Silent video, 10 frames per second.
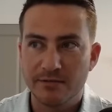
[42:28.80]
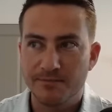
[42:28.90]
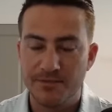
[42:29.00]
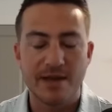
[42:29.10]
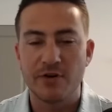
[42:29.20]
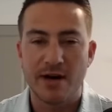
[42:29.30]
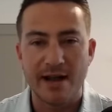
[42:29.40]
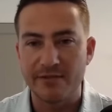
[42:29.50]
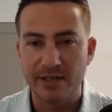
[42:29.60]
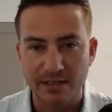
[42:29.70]
never
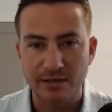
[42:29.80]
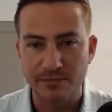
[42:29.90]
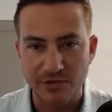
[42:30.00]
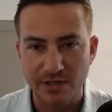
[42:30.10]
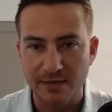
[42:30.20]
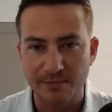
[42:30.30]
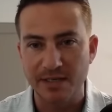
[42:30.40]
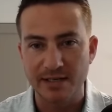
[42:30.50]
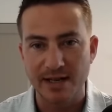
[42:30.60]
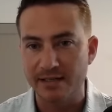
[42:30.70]
have an income stream
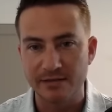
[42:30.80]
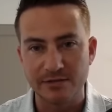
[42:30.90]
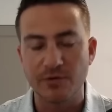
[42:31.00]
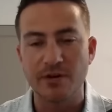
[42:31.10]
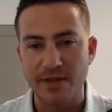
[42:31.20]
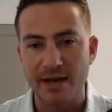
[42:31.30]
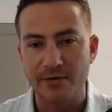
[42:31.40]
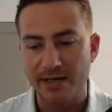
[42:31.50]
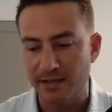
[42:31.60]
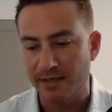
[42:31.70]
and do all of that,
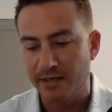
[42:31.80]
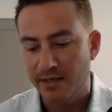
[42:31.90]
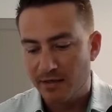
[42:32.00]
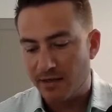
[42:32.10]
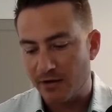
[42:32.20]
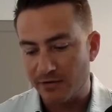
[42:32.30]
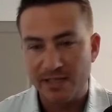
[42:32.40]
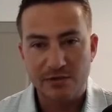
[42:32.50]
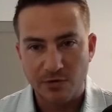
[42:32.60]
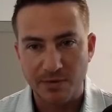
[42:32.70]
right? Like I'll
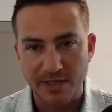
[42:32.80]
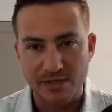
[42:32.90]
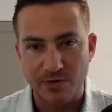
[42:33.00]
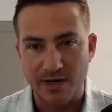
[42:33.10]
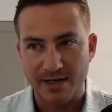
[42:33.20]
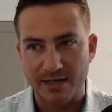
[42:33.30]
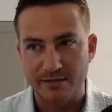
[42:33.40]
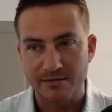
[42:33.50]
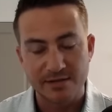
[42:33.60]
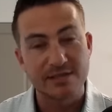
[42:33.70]
get to a place where I
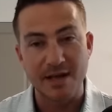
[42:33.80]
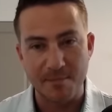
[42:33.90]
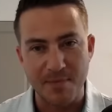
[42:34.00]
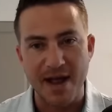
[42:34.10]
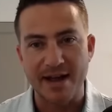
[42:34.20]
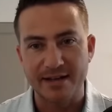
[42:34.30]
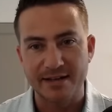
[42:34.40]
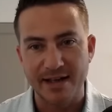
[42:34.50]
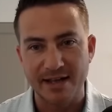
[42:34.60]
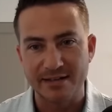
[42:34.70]
can step back
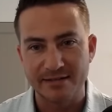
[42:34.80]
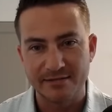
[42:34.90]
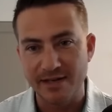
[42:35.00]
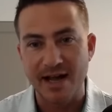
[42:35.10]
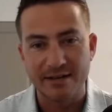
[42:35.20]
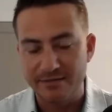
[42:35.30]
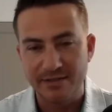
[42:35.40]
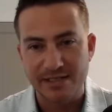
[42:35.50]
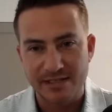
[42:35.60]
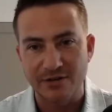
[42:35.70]
and not
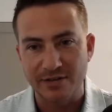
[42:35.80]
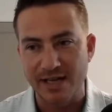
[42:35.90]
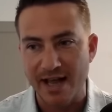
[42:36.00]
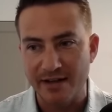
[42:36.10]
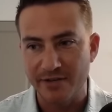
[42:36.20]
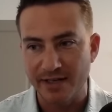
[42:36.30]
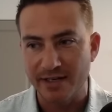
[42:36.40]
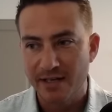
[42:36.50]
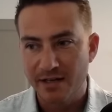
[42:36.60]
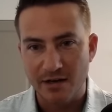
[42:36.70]
necessarily have
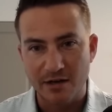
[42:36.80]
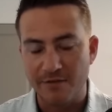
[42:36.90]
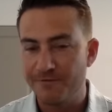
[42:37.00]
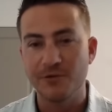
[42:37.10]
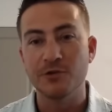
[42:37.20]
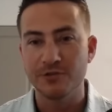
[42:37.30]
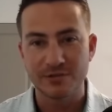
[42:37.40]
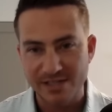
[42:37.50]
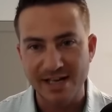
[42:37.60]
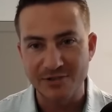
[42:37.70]
like a full
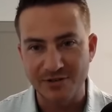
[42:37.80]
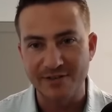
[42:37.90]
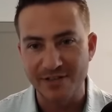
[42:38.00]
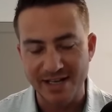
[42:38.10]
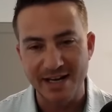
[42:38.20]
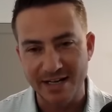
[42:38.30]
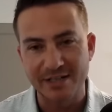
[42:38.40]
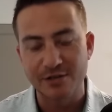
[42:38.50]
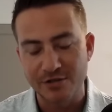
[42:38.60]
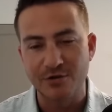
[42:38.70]
schedule every day and I
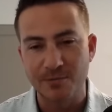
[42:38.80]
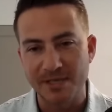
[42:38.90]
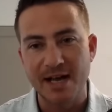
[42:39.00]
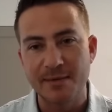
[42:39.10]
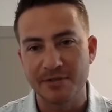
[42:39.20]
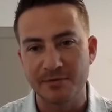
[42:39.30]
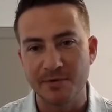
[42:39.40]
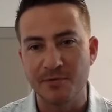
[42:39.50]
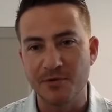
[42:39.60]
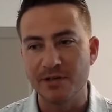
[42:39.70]
can control my time a little
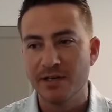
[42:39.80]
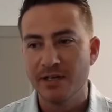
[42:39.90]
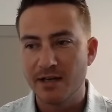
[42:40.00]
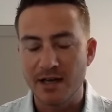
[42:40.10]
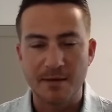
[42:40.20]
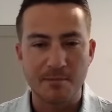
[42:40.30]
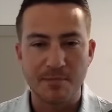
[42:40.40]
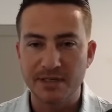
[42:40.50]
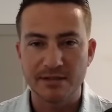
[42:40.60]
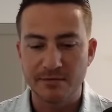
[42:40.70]
bit more.
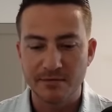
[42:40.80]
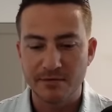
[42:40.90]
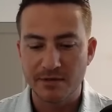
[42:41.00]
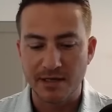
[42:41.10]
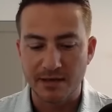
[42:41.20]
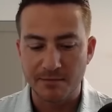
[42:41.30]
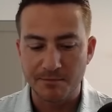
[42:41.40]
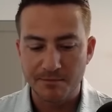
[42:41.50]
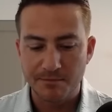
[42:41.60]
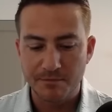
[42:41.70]
But I'm